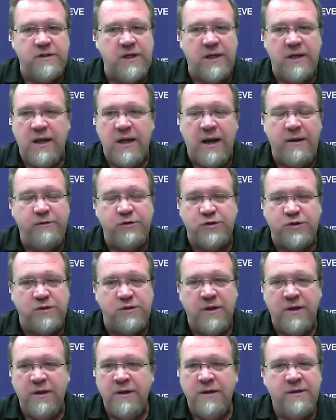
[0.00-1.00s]
And
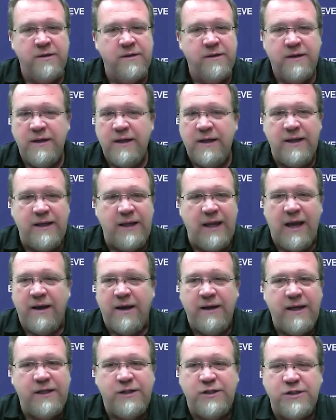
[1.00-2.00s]

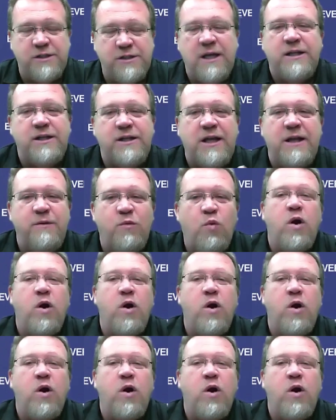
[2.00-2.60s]
it